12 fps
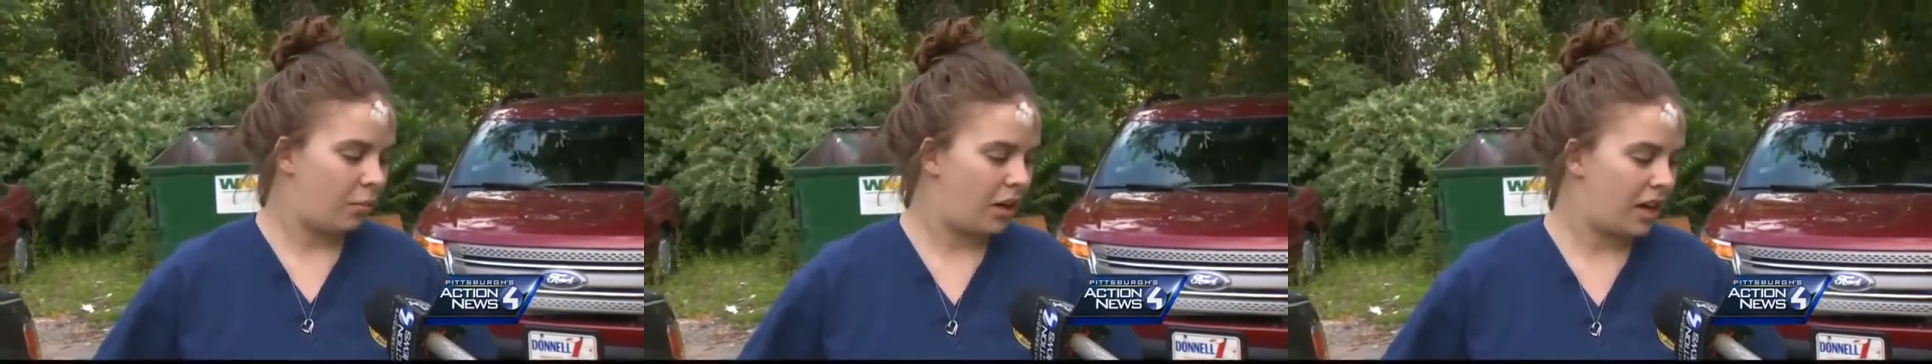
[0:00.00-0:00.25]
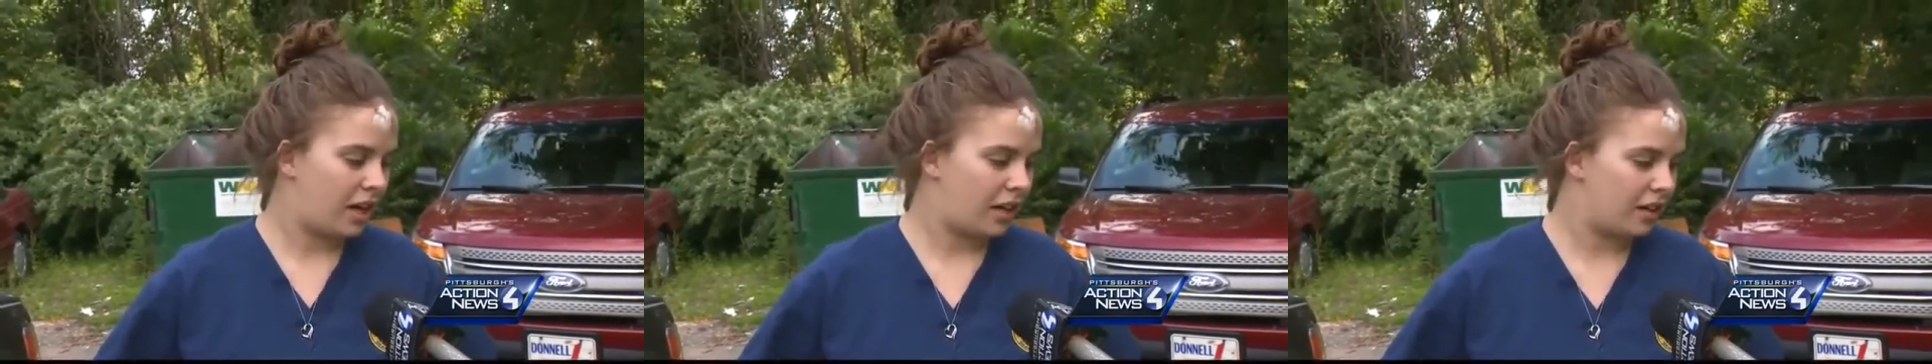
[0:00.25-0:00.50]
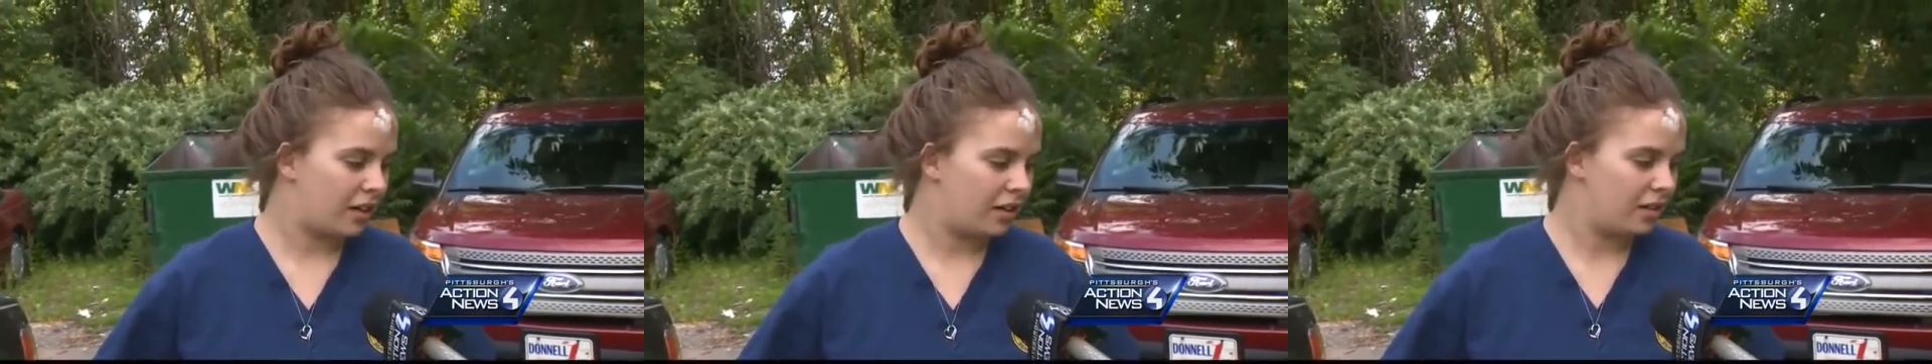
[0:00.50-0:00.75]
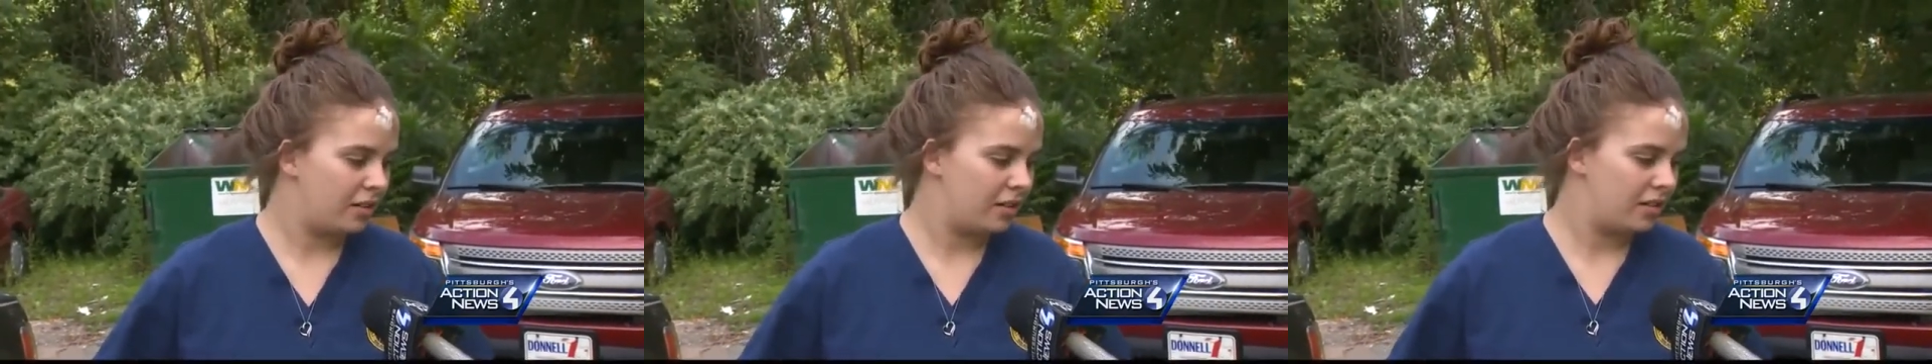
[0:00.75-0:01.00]
back or
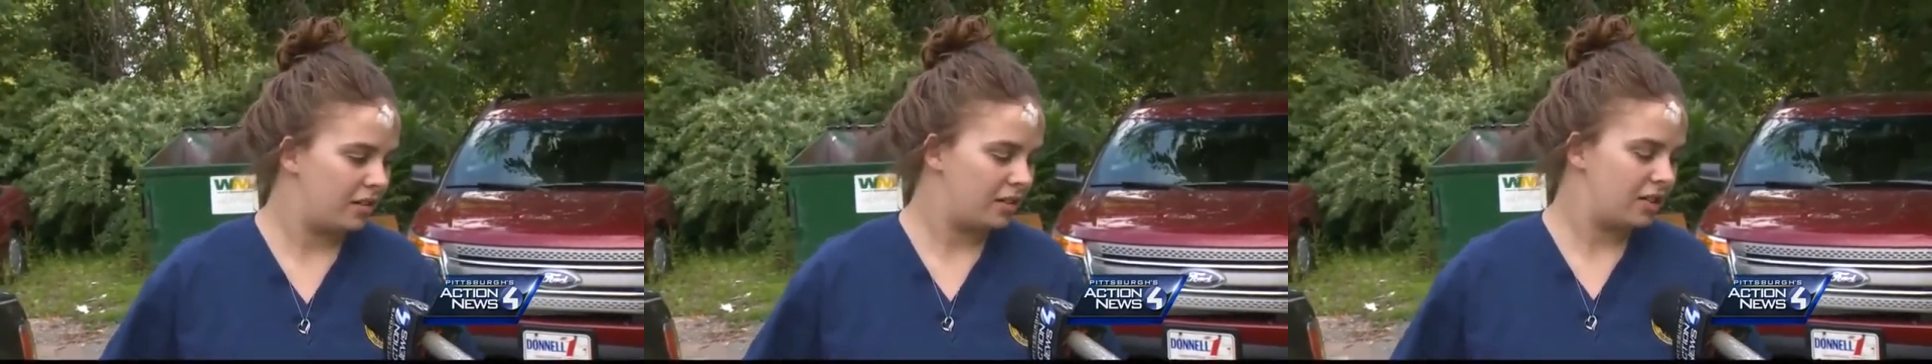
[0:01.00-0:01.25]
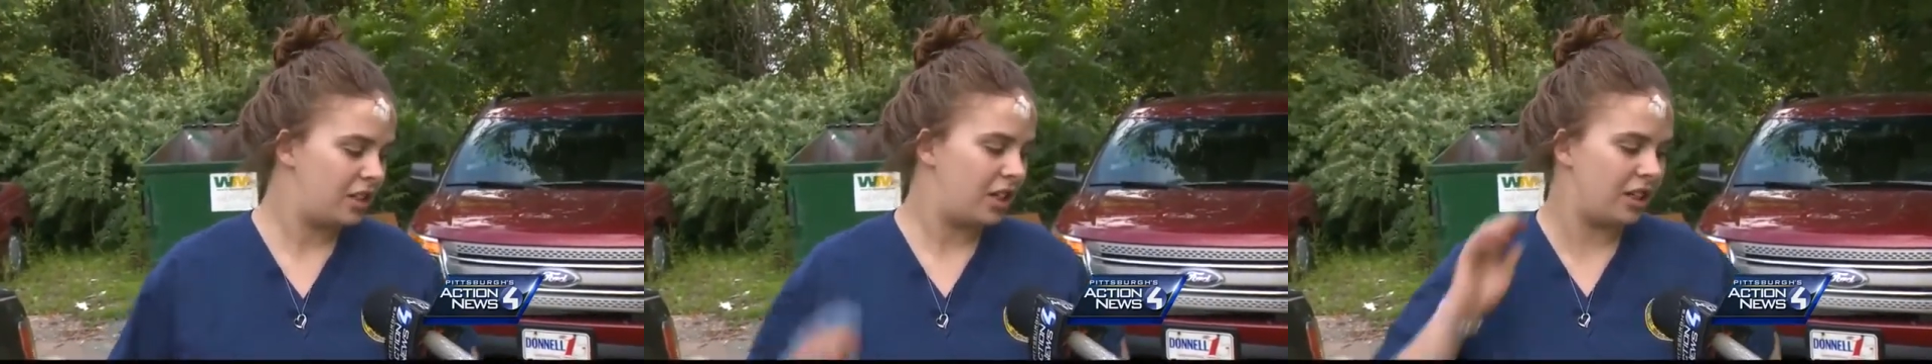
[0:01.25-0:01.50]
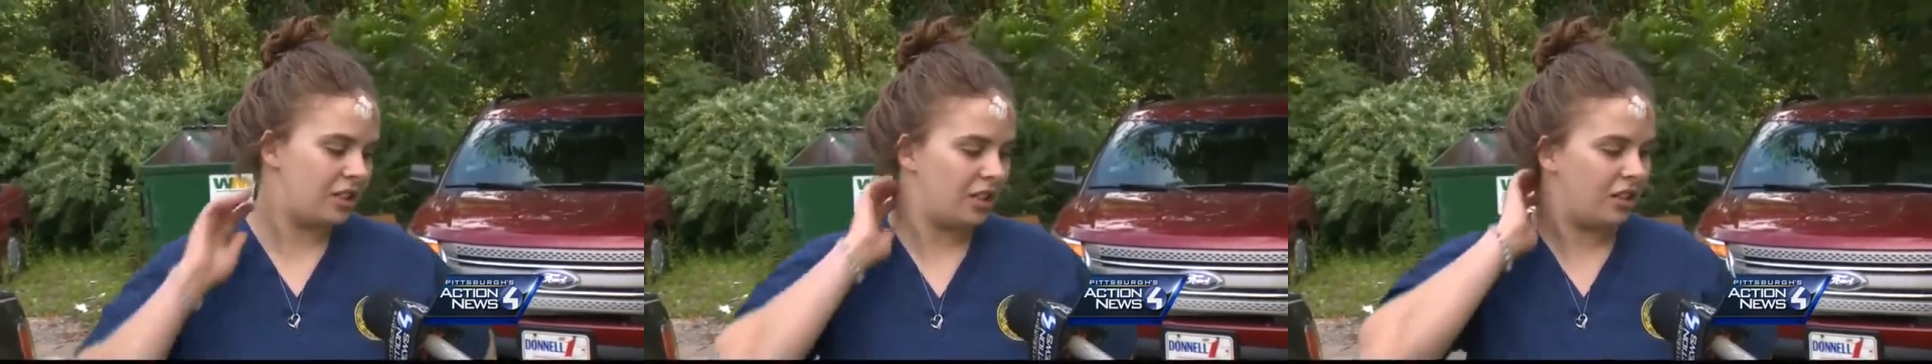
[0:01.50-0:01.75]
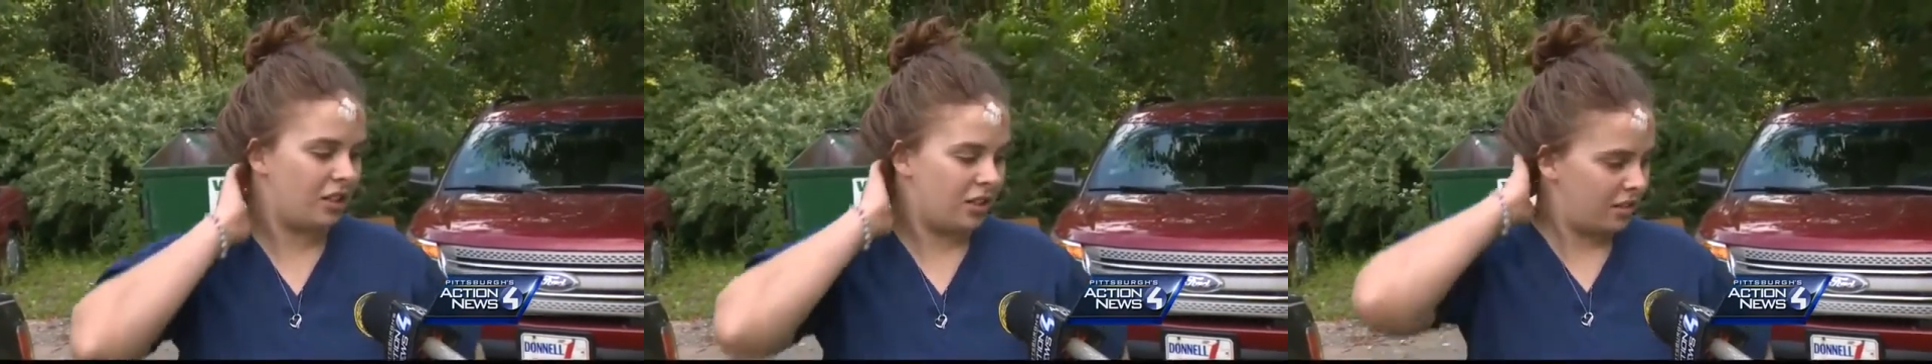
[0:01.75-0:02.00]
change
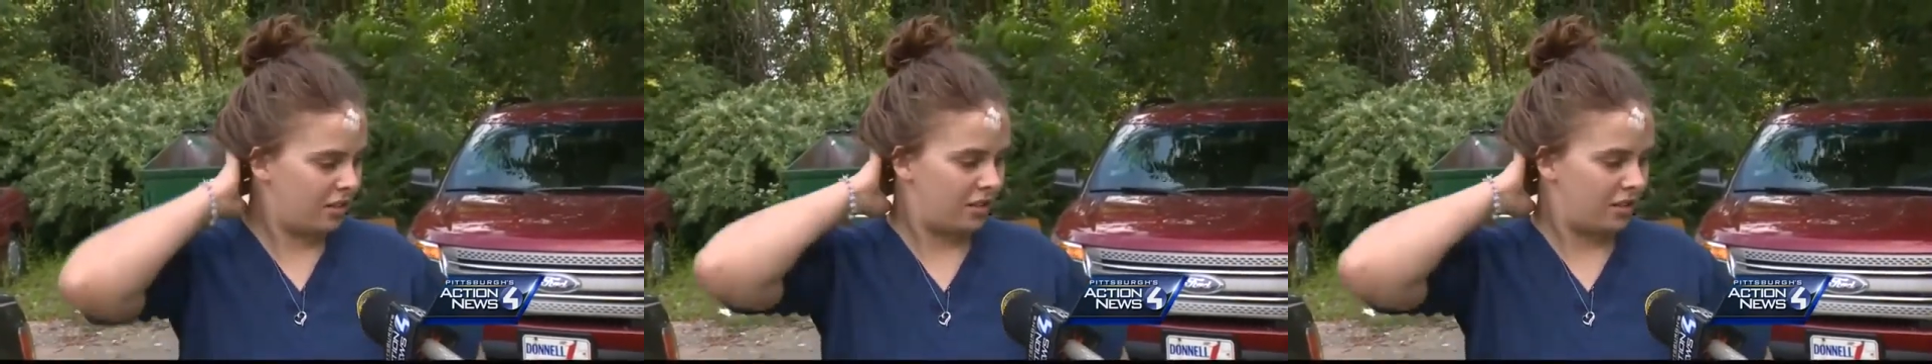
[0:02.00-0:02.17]
it or...